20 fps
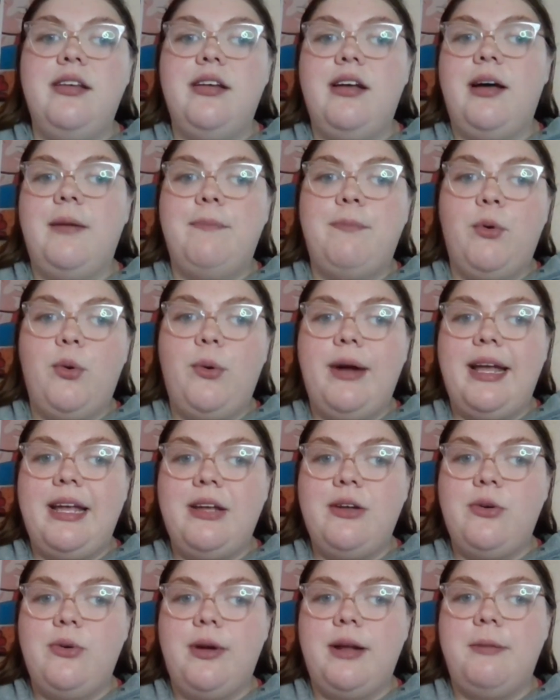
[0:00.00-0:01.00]
a
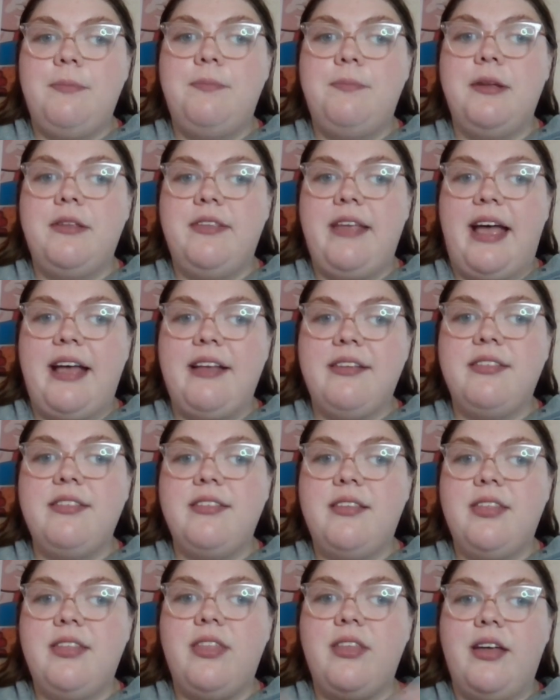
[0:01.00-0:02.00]
boy who had
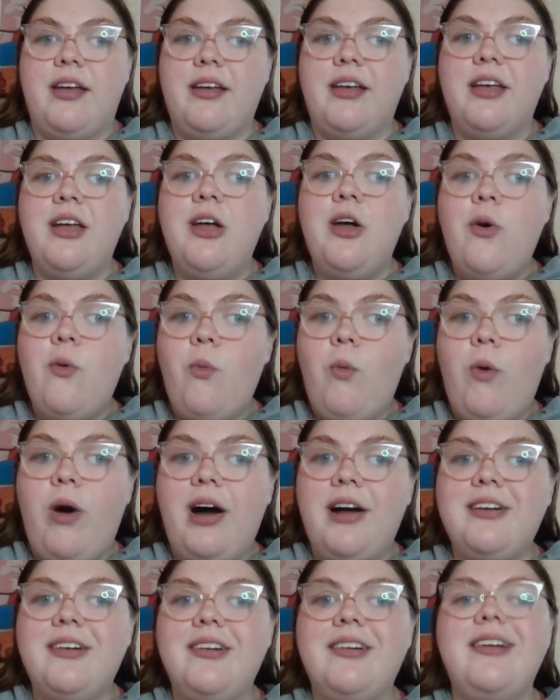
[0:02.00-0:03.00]
possessed the
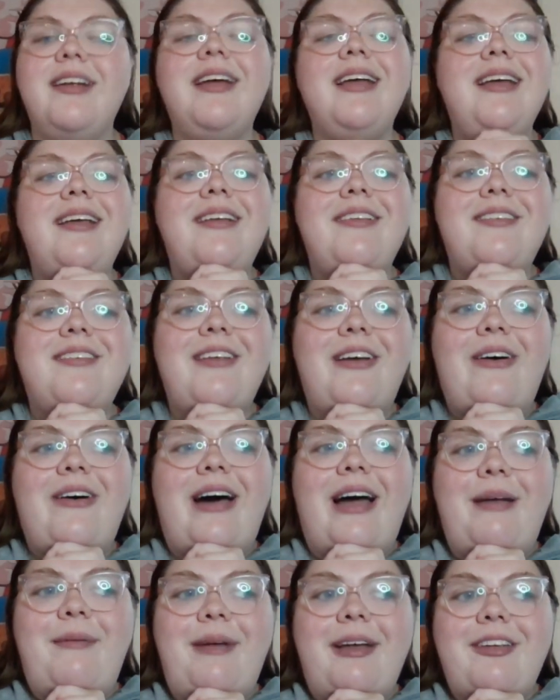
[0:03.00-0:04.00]
water. So
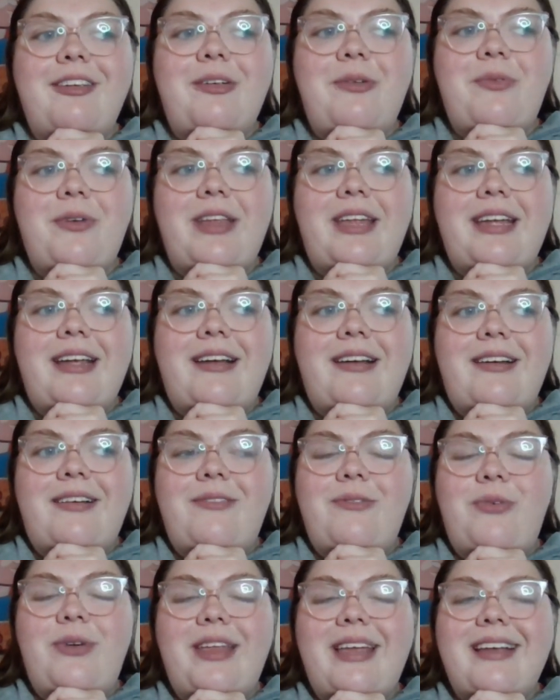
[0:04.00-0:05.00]
I'm actually really,
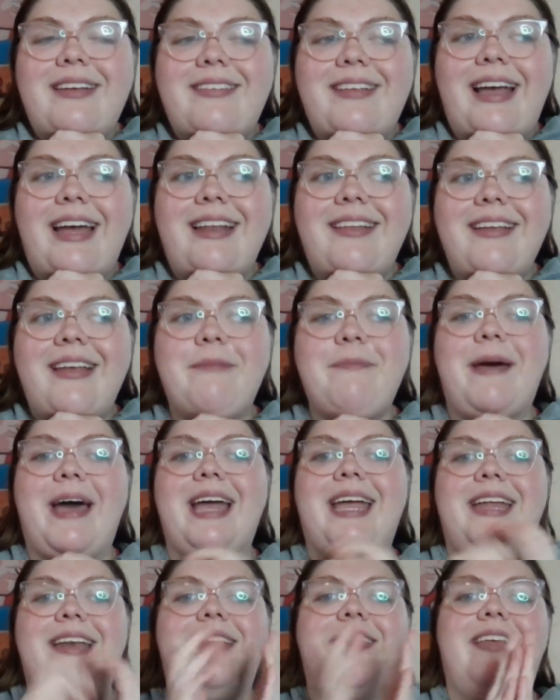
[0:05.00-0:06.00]
really excited to get
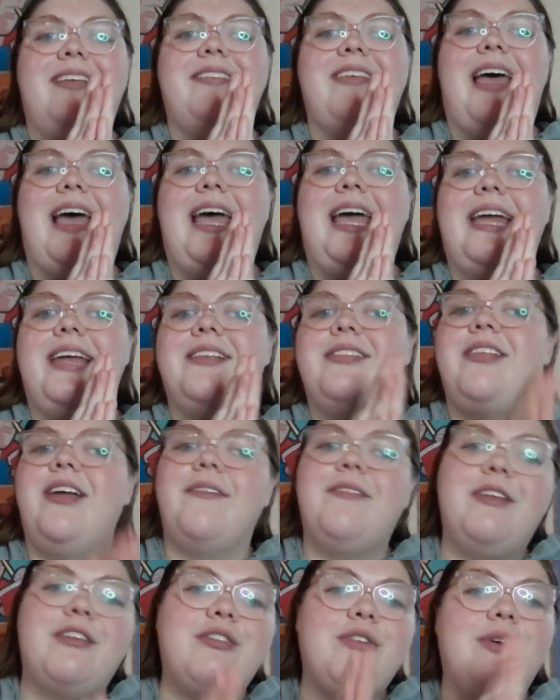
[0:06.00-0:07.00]
back into this. I
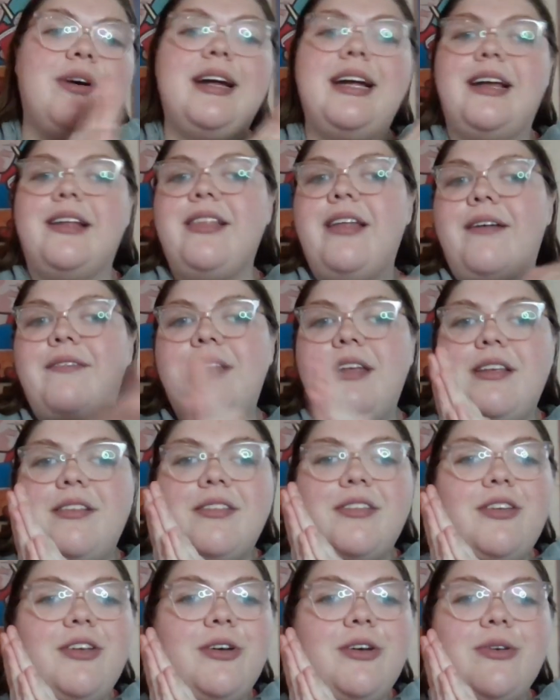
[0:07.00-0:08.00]
love the story. I love
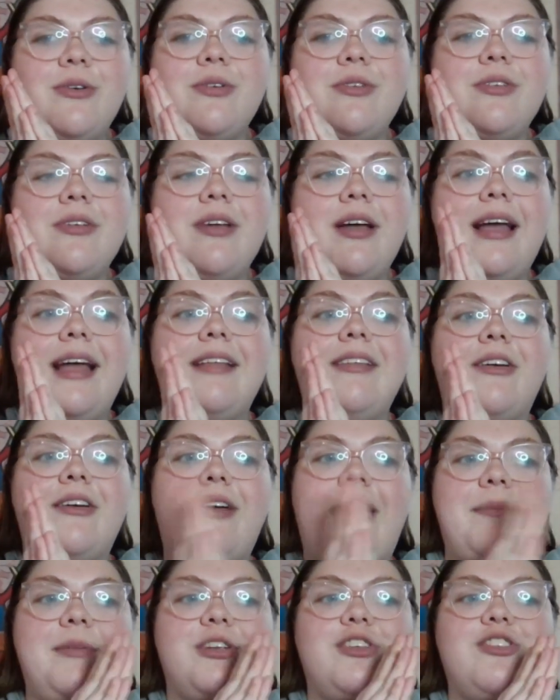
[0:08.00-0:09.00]
these two and their
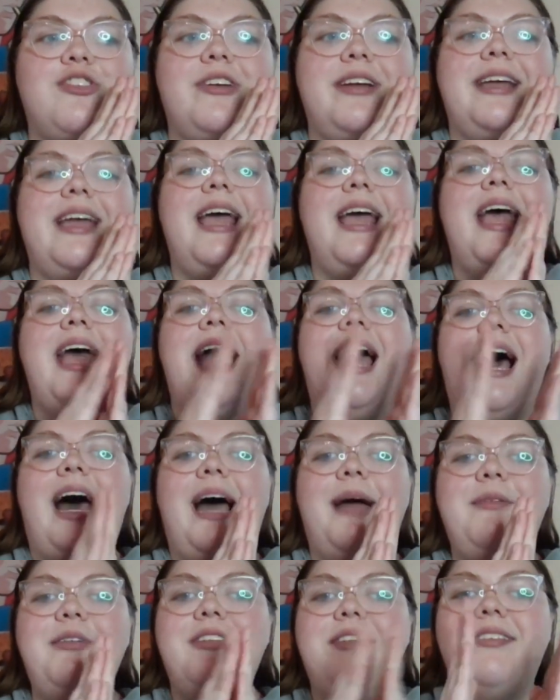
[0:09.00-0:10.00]
chemistry.
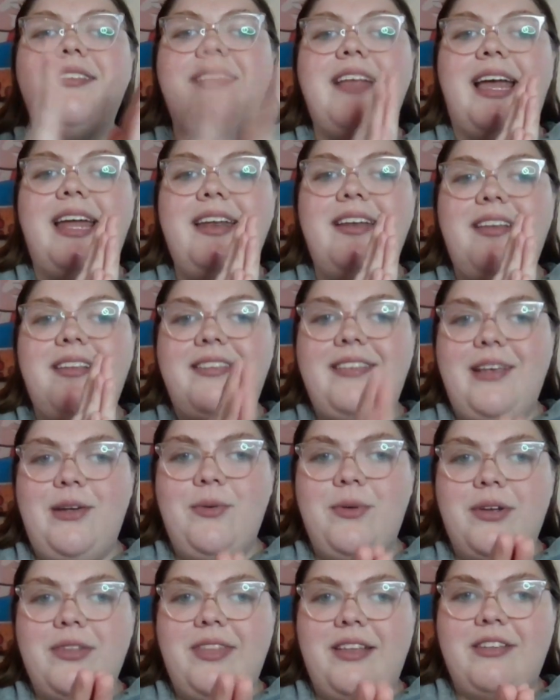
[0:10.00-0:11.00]
I'm just excited to see
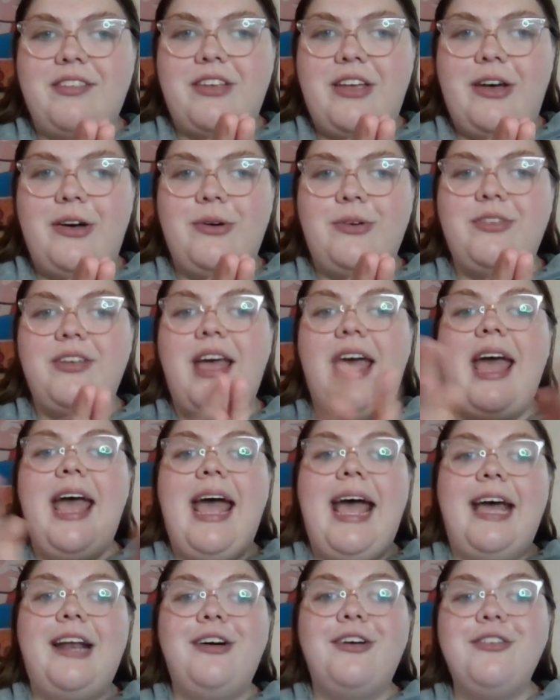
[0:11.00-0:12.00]
where this goes.
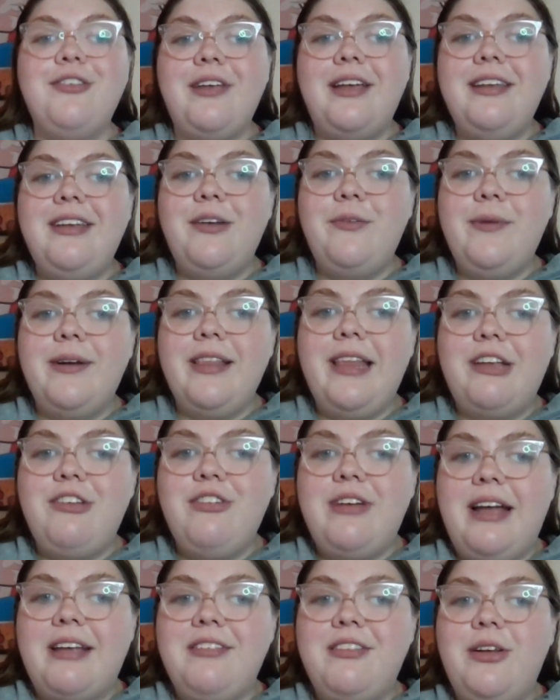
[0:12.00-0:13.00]
And also, I did want to let
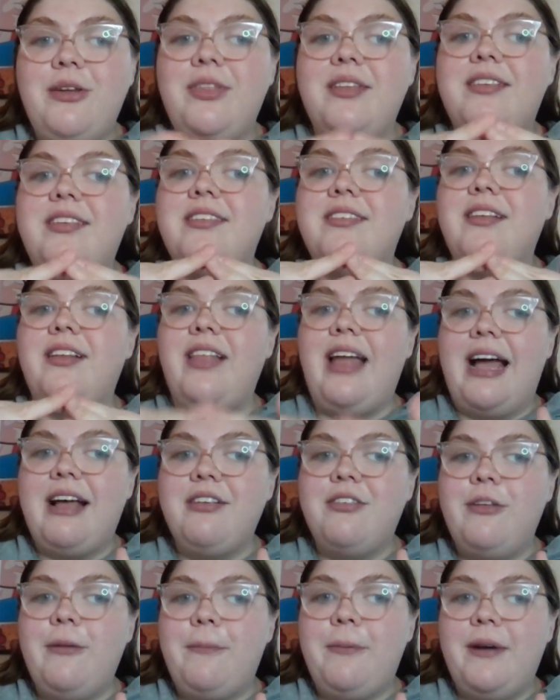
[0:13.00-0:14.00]
you guys know this is the
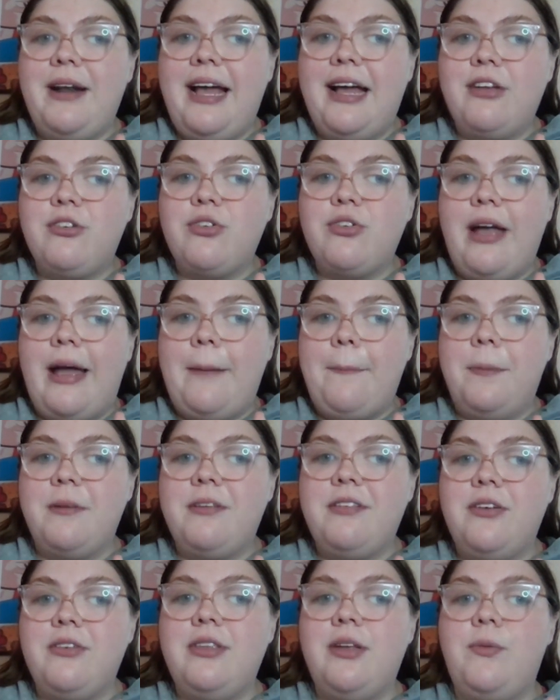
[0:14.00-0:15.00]
last Supernatural
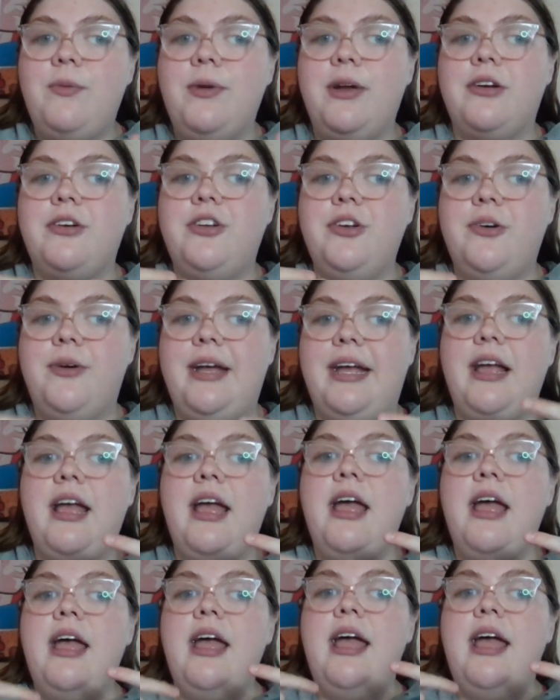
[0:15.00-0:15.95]
episode that we are doing